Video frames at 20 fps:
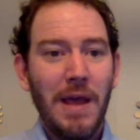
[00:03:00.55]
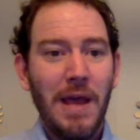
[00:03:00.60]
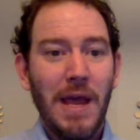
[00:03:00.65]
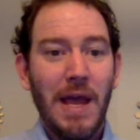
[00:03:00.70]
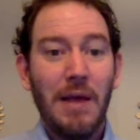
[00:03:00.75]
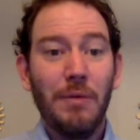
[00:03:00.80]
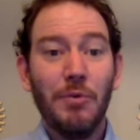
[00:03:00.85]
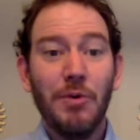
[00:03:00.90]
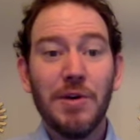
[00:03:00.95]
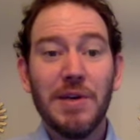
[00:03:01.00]

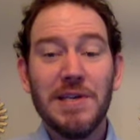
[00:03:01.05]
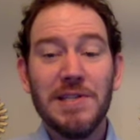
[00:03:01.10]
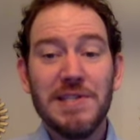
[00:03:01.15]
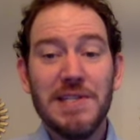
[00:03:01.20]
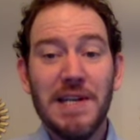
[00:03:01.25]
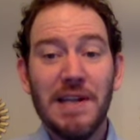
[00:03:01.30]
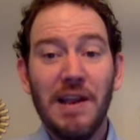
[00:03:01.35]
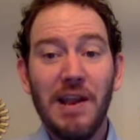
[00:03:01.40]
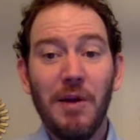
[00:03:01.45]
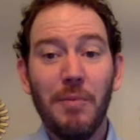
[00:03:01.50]
and we'll
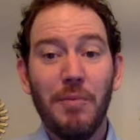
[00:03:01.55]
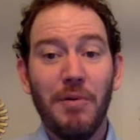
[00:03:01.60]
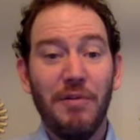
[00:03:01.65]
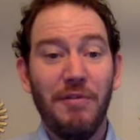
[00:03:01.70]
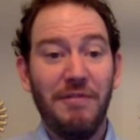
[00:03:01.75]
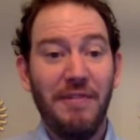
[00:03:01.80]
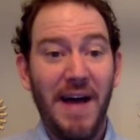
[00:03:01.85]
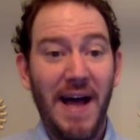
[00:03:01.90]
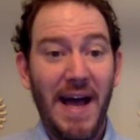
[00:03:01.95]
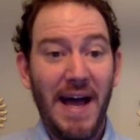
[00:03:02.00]
continue to
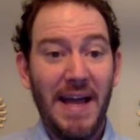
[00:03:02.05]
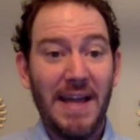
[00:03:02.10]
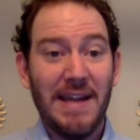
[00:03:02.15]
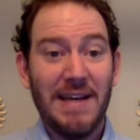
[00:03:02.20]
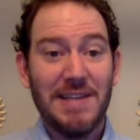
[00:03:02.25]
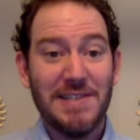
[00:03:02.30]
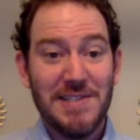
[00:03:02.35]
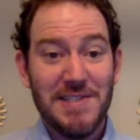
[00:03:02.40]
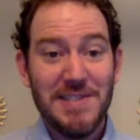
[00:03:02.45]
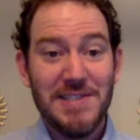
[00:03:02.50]
provide
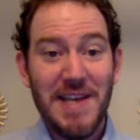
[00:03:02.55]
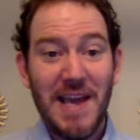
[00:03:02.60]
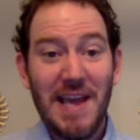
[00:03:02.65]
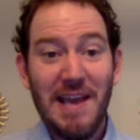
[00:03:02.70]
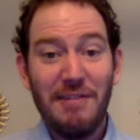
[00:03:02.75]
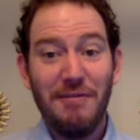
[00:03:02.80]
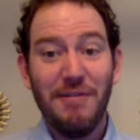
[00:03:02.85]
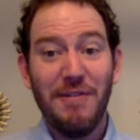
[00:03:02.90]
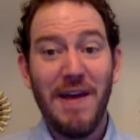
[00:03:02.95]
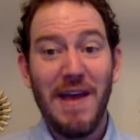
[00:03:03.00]
a
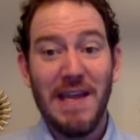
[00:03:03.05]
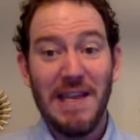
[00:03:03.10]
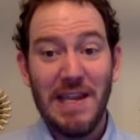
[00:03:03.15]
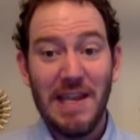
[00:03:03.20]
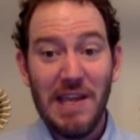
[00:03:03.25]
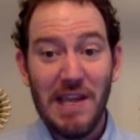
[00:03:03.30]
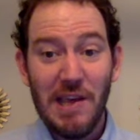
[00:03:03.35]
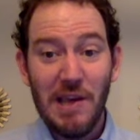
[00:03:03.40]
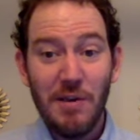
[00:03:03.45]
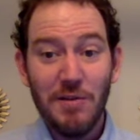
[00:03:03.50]
safe and
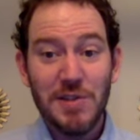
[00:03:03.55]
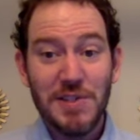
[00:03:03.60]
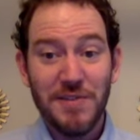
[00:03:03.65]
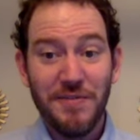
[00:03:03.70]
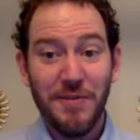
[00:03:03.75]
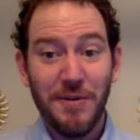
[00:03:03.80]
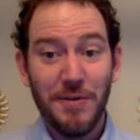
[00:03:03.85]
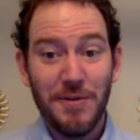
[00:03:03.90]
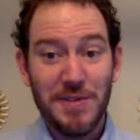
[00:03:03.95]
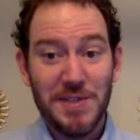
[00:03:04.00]

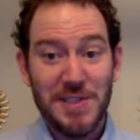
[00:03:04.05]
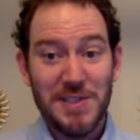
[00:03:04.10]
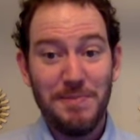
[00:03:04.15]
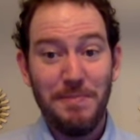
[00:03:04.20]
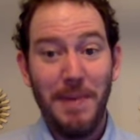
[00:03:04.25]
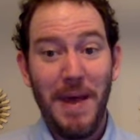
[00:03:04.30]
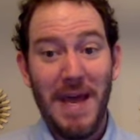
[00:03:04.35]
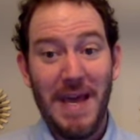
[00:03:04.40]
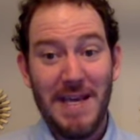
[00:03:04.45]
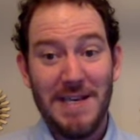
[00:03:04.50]
useful
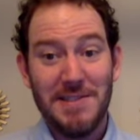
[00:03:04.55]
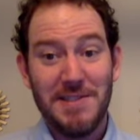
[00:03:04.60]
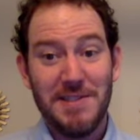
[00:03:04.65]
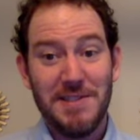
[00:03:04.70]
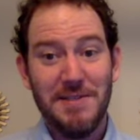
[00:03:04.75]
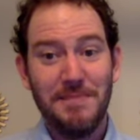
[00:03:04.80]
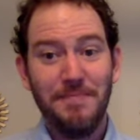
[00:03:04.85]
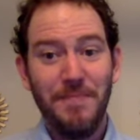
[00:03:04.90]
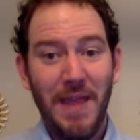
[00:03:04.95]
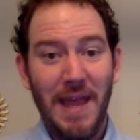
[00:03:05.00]

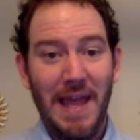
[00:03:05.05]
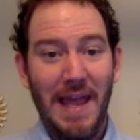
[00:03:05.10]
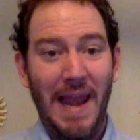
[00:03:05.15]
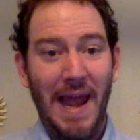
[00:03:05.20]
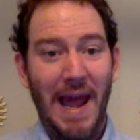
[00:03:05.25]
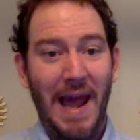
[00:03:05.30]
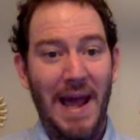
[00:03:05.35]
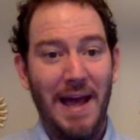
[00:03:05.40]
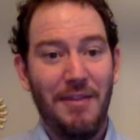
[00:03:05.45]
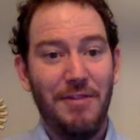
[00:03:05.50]
space
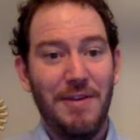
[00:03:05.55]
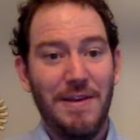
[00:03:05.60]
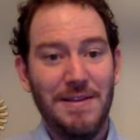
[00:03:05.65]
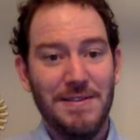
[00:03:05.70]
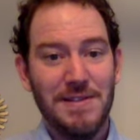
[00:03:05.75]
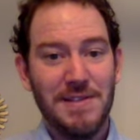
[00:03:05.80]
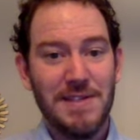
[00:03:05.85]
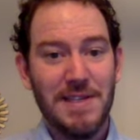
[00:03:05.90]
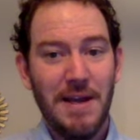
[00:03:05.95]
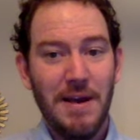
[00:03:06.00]
in
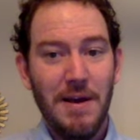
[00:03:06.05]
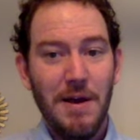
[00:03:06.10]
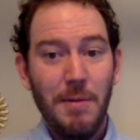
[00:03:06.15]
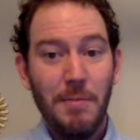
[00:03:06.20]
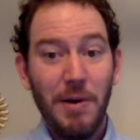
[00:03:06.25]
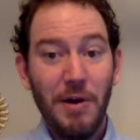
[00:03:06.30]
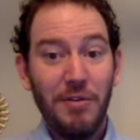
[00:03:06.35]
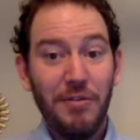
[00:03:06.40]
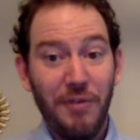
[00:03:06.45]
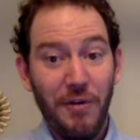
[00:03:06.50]
Athens,
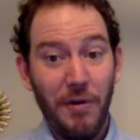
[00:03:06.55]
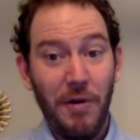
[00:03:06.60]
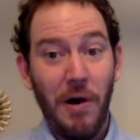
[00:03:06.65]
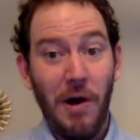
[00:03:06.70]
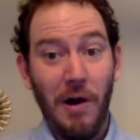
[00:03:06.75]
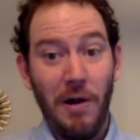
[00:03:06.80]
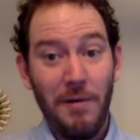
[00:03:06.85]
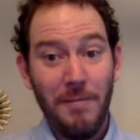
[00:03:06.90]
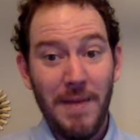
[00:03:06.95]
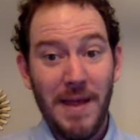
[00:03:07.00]
both for
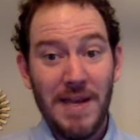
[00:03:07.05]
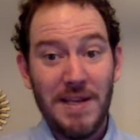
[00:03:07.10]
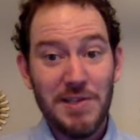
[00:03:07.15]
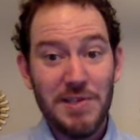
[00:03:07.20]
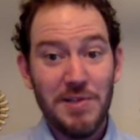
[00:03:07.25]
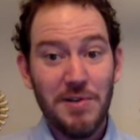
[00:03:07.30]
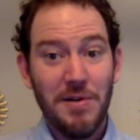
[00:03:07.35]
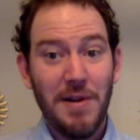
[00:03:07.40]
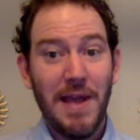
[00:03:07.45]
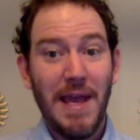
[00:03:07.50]
our
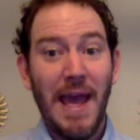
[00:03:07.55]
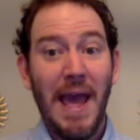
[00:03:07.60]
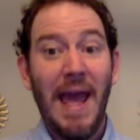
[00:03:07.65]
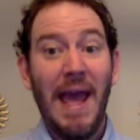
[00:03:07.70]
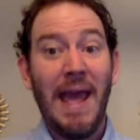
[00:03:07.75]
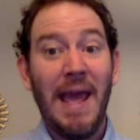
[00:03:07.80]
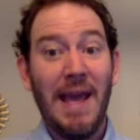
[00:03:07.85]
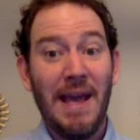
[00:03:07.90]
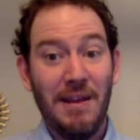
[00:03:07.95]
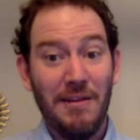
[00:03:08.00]
ministry
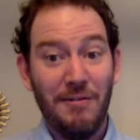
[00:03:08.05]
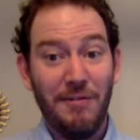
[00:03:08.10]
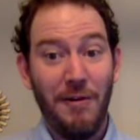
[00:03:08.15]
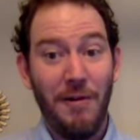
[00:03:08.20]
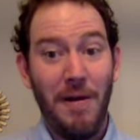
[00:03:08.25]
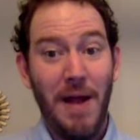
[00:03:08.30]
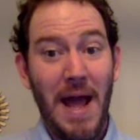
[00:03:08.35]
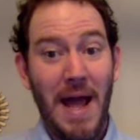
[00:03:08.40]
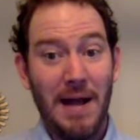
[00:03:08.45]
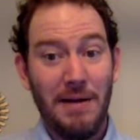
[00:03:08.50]
and
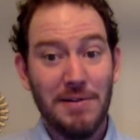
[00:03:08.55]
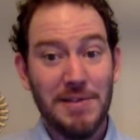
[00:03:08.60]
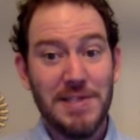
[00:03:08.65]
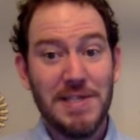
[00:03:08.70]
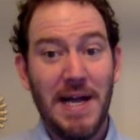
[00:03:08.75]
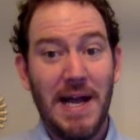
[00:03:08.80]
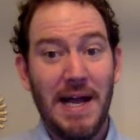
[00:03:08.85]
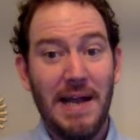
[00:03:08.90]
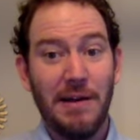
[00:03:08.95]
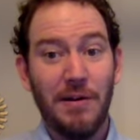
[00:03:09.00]
for
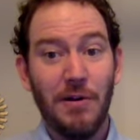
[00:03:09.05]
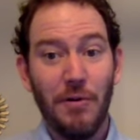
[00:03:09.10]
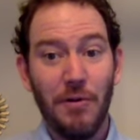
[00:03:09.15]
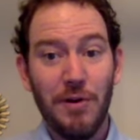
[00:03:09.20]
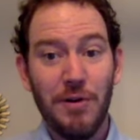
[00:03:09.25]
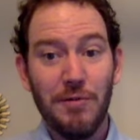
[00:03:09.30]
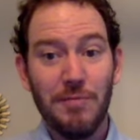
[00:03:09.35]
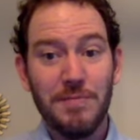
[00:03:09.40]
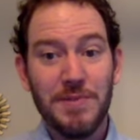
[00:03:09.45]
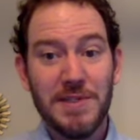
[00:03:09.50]
outside
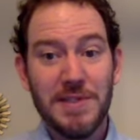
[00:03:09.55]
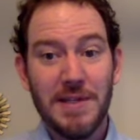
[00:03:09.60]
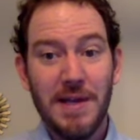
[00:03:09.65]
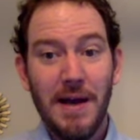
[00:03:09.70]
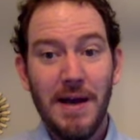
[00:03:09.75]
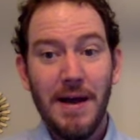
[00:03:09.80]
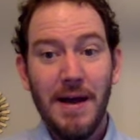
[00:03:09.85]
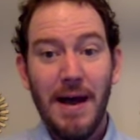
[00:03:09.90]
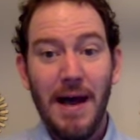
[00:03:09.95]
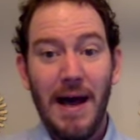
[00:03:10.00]
groups
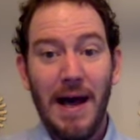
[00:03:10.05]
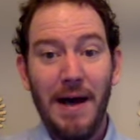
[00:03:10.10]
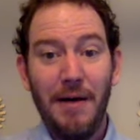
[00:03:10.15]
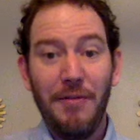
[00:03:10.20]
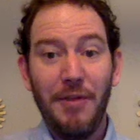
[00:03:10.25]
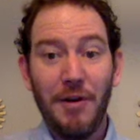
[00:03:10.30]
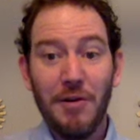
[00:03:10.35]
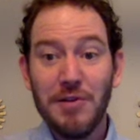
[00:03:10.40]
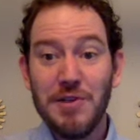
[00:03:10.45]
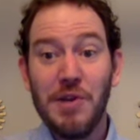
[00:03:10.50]

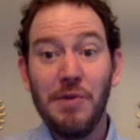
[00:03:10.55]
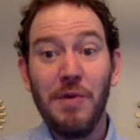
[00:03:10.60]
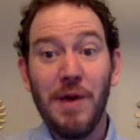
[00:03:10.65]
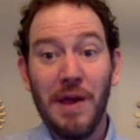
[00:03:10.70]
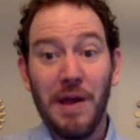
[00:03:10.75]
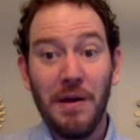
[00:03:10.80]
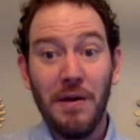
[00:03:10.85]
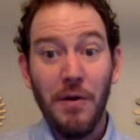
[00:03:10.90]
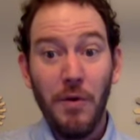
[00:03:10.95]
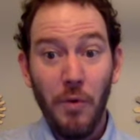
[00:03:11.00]
that are
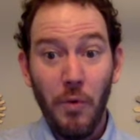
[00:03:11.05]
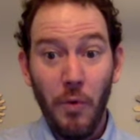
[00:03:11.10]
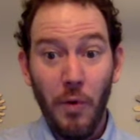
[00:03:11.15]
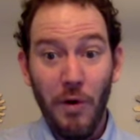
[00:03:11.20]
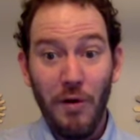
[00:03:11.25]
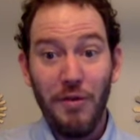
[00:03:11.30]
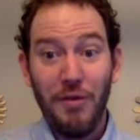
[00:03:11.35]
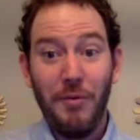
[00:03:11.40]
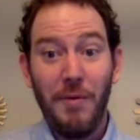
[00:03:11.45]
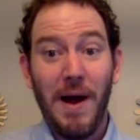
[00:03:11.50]
doing
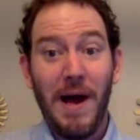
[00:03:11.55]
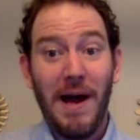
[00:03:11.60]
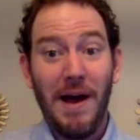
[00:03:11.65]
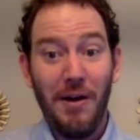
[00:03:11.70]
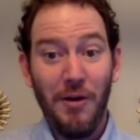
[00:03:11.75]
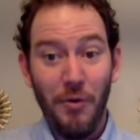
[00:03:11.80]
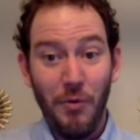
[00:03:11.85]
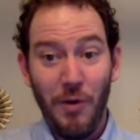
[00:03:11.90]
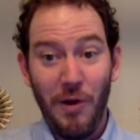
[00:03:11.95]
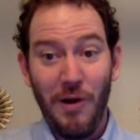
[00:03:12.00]

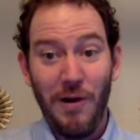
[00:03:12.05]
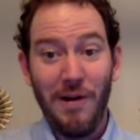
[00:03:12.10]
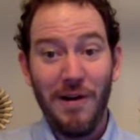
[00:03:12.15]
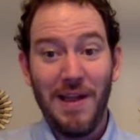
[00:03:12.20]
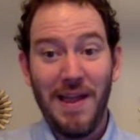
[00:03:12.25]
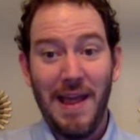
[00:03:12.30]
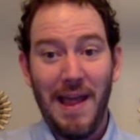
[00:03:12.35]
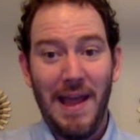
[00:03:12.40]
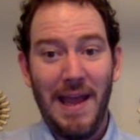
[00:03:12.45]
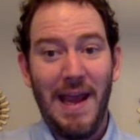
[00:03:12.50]
worthwhile
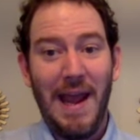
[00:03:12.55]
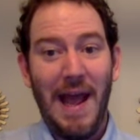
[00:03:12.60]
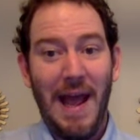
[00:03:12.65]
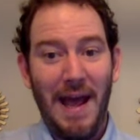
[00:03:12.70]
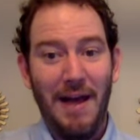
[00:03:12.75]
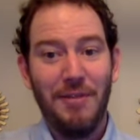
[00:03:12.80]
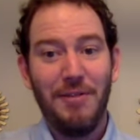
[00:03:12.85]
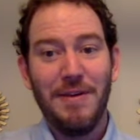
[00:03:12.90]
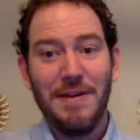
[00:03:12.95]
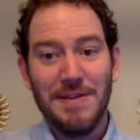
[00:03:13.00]
work in
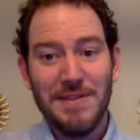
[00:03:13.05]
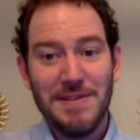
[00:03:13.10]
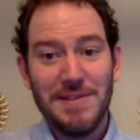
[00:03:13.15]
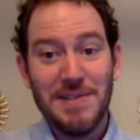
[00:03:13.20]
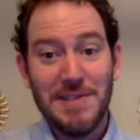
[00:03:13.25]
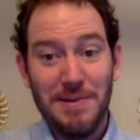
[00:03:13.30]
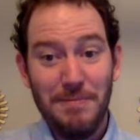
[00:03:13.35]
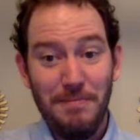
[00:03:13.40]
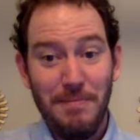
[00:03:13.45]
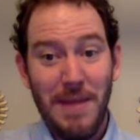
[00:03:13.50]

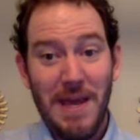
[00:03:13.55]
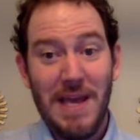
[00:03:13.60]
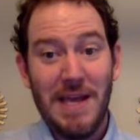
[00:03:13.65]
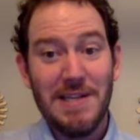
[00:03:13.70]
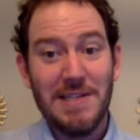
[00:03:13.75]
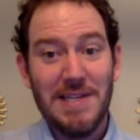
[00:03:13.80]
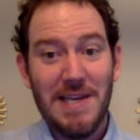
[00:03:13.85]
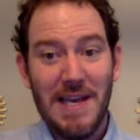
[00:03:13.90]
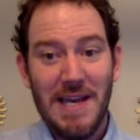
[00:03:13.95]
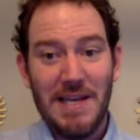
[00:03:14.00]
Athens to
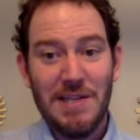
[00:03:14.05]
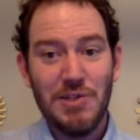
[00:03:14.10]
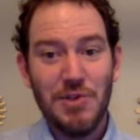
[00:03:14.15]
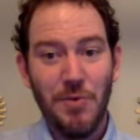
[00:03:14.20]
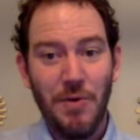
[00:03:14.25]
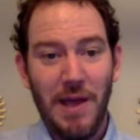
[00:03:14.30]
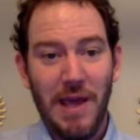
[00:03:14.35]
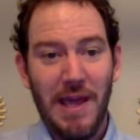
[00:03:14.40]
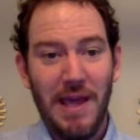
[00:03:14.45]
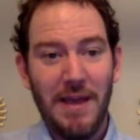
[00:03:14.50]
meet each
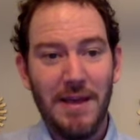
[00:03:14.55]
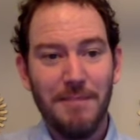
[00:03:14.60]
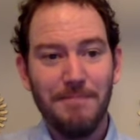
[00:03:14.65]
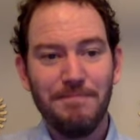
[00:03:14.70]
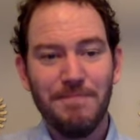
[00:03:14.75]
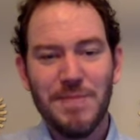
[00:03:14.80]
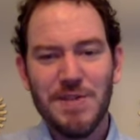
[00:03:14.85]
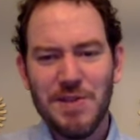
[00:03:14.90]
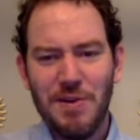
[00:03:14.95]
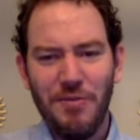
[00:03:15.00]
week.
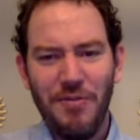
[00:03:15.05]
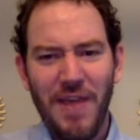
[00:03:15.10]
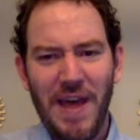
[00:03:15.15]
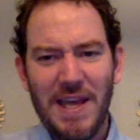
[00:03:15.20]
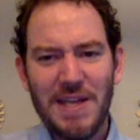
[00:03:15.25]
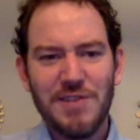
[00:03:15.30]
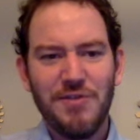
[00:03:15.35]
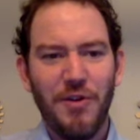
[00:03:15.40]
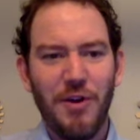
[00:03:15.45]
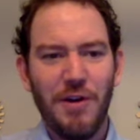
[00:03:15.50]
So
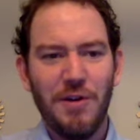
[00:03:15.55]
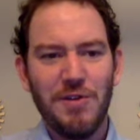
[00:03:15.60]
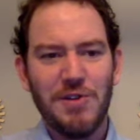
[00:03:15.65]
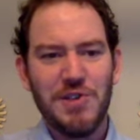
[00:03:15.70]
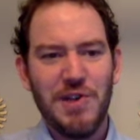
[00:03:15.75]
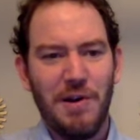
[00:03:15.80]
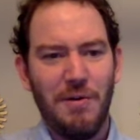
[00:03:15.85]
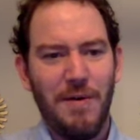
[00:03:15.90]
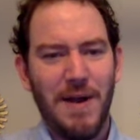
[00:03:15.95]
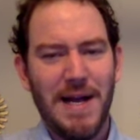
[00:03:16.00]
thanks for your
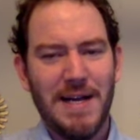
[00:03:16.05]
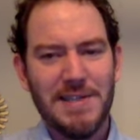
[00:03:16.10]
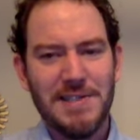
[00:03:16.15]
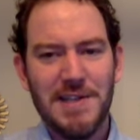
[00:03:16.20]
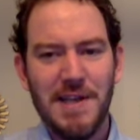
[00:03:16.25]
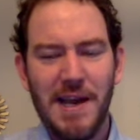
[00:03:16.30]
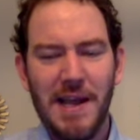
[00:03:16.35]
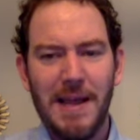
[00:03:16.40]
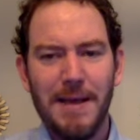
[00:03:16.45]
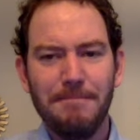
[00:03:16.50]

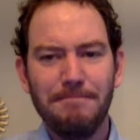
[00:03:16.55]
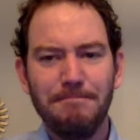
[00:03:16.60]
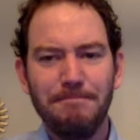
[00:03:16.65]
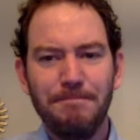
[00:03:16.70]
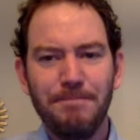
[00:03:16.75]
generosity.